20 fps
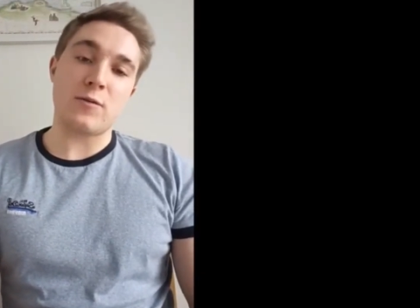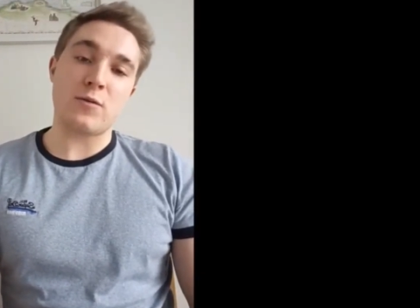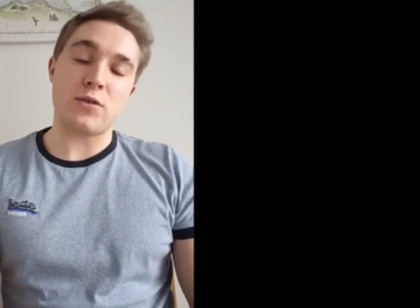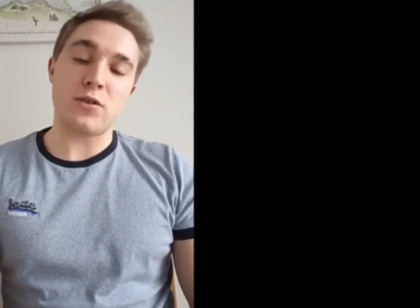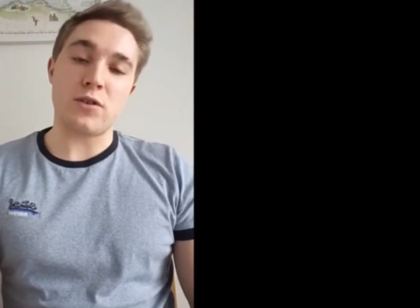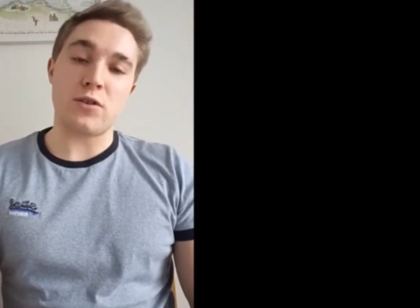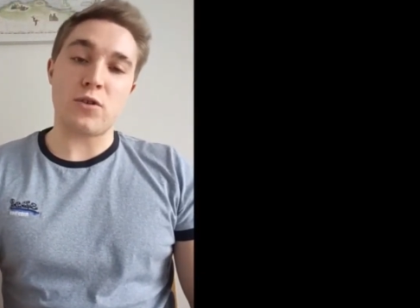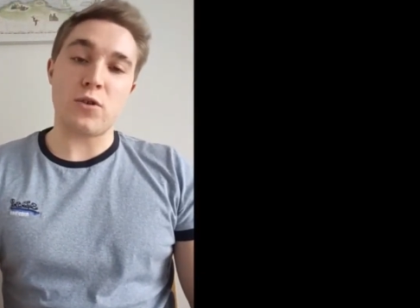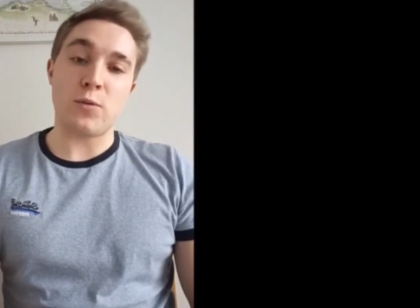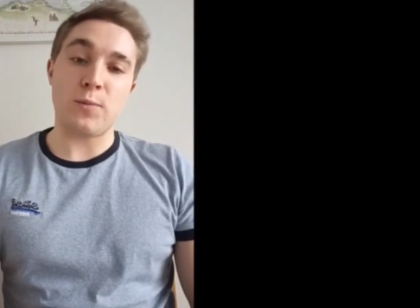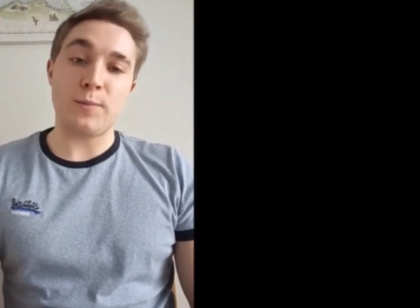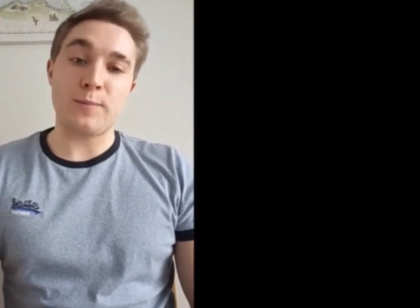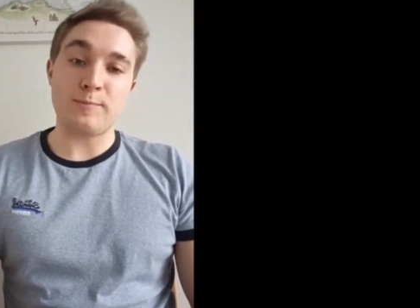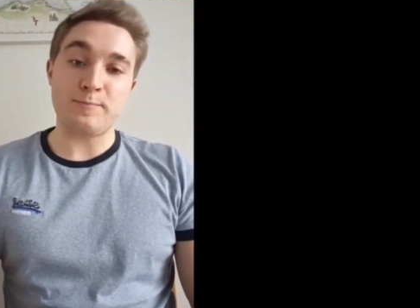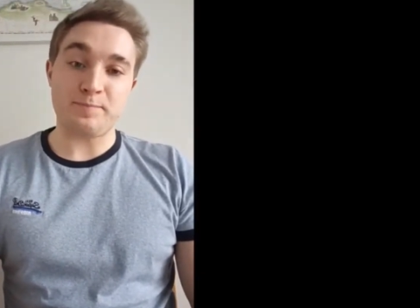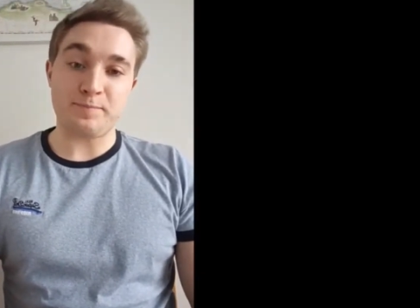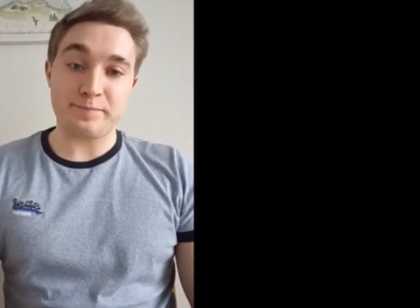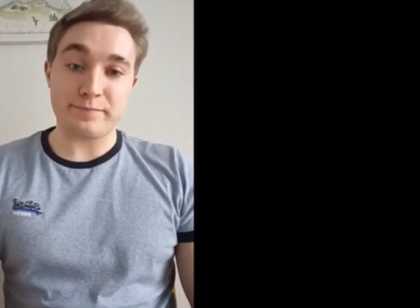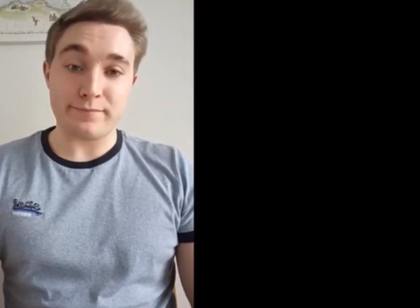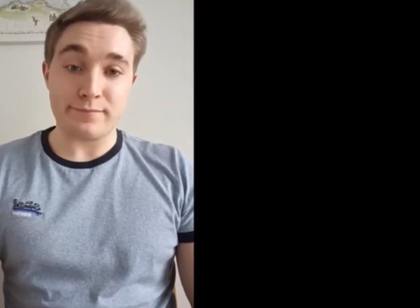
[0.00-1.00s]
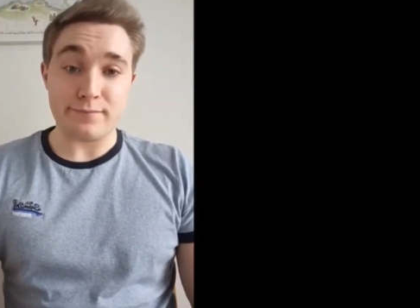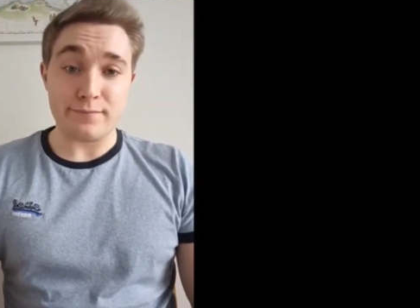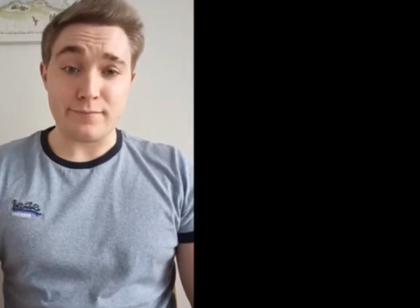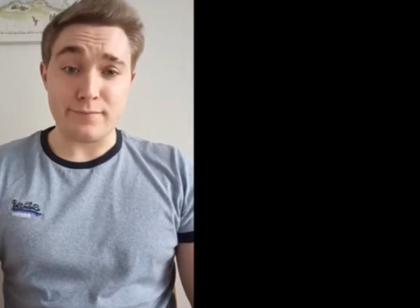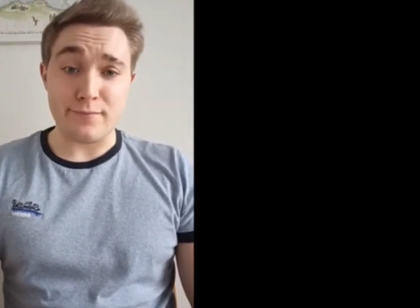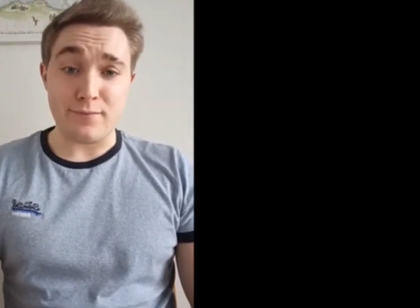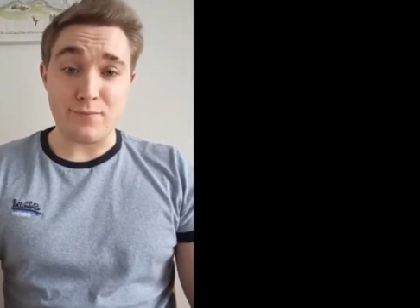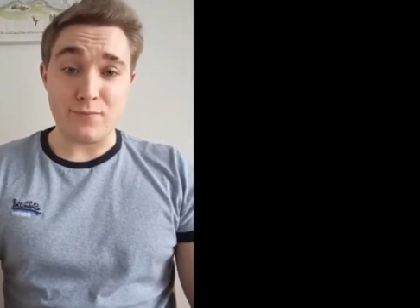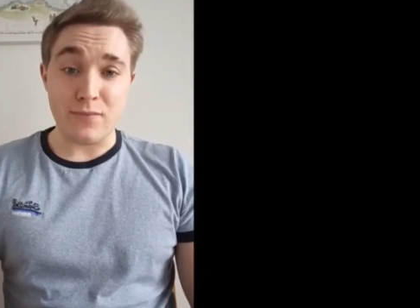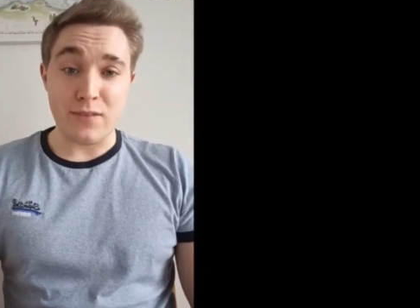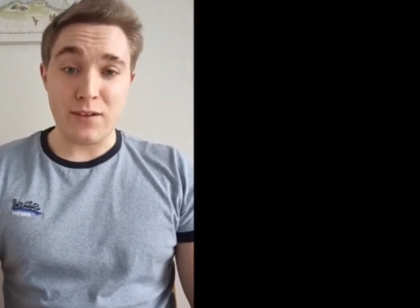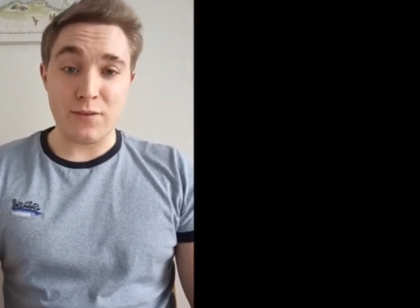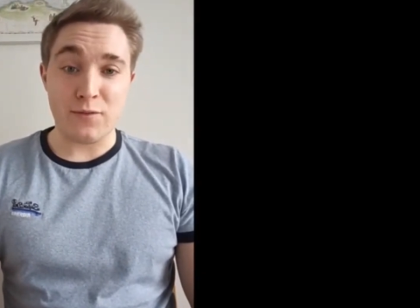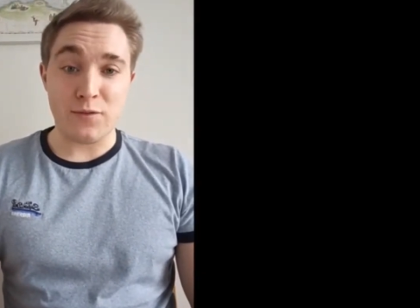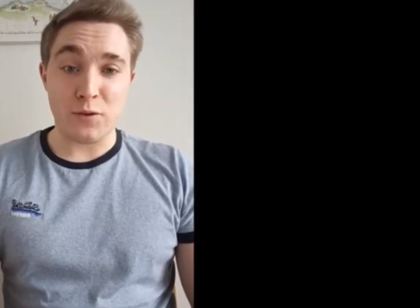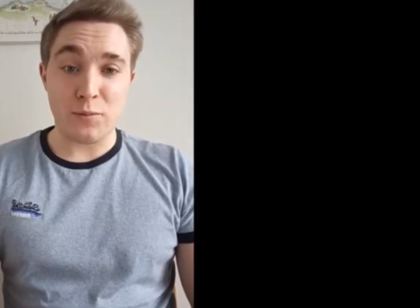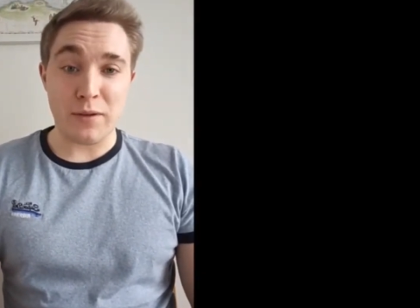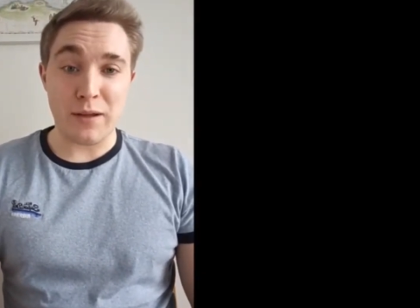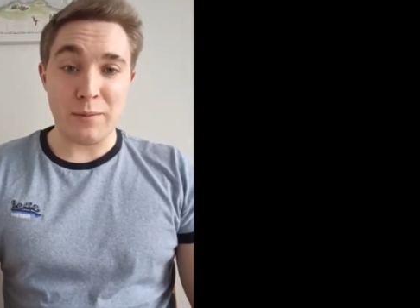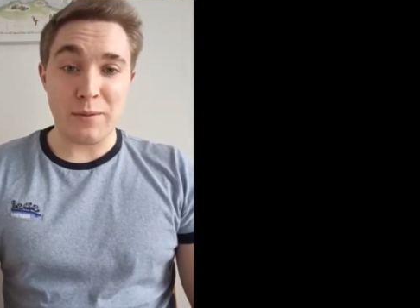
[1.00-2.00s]
were at home
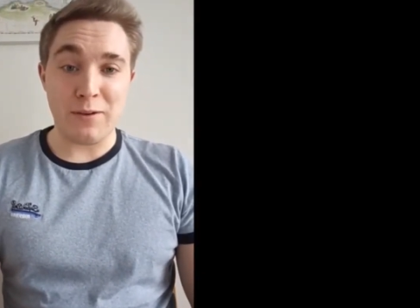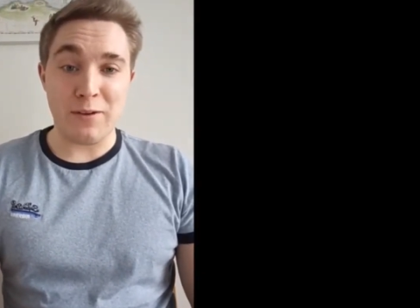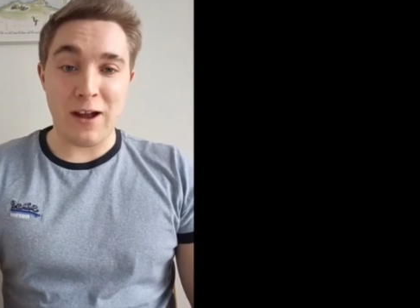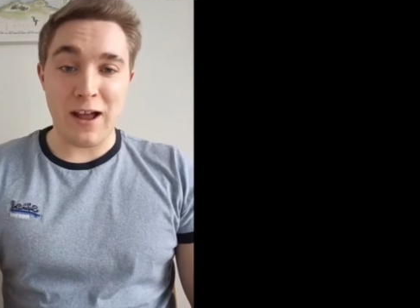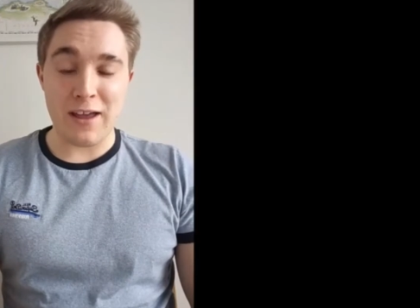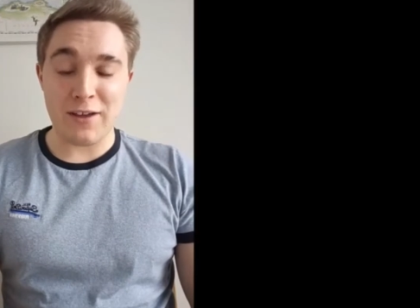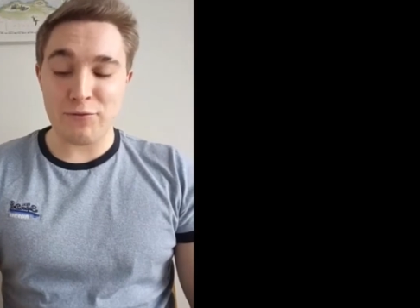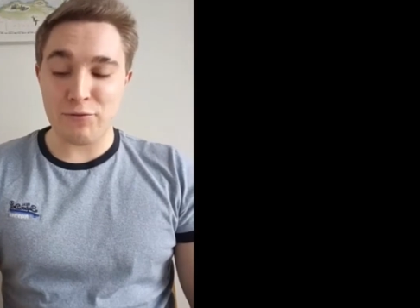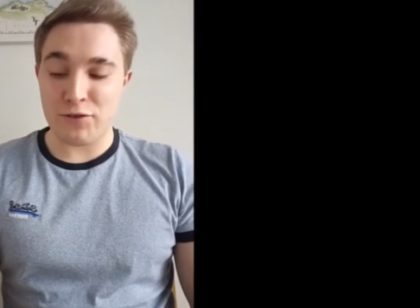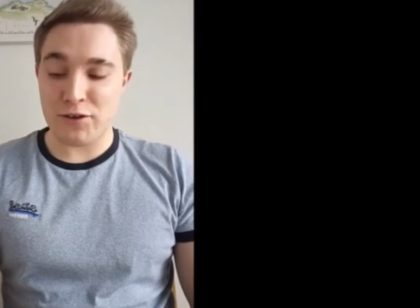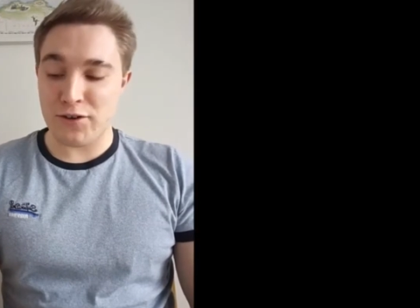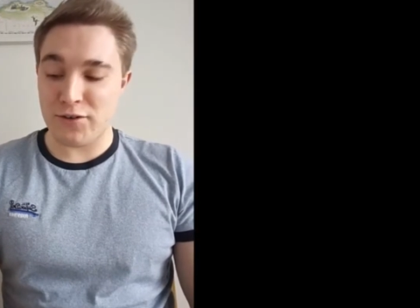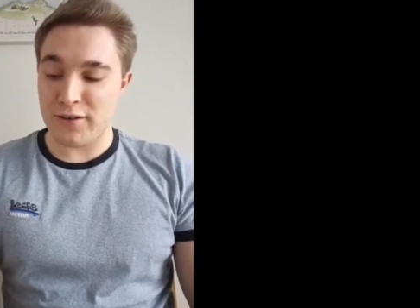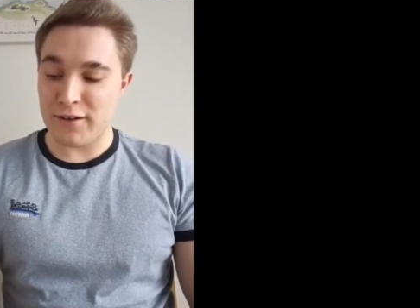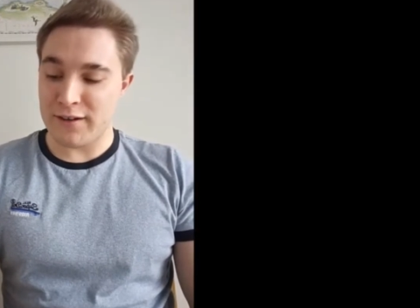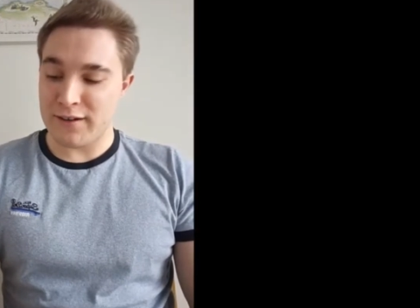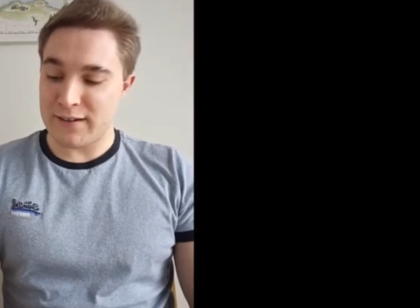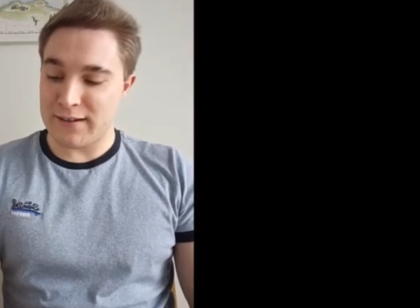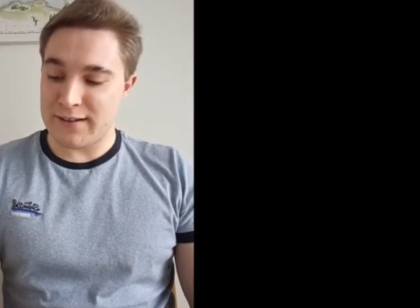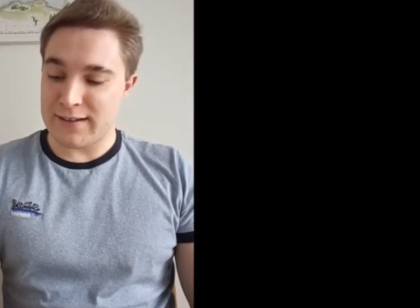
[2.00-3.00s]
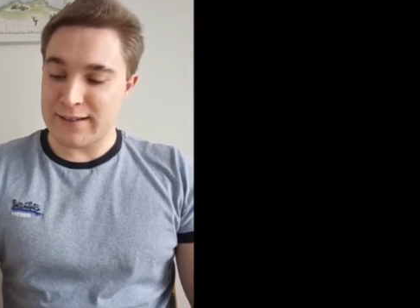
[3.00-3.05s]
for baby Ryan returning.